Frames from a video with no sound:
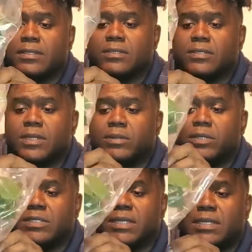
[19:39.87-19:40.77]
So I
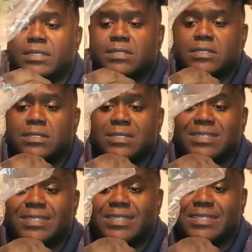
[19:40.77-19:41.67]
would say this is
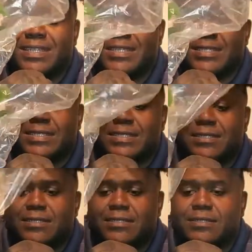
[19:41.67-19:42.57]
success
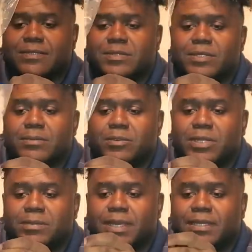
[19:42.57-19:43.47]
with the
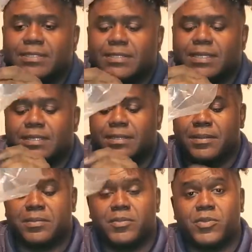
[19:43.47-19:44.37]
red Pakistan
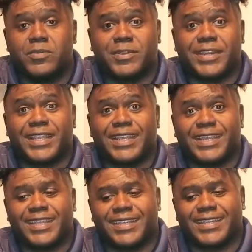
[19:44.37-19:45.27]
mulberry
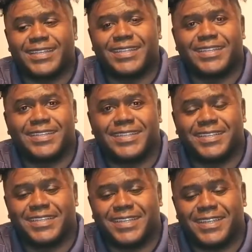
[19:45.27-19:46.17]
cutting.
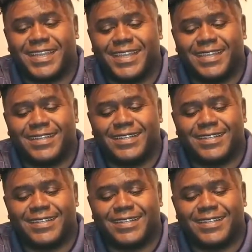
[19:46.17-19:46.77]
Look at that.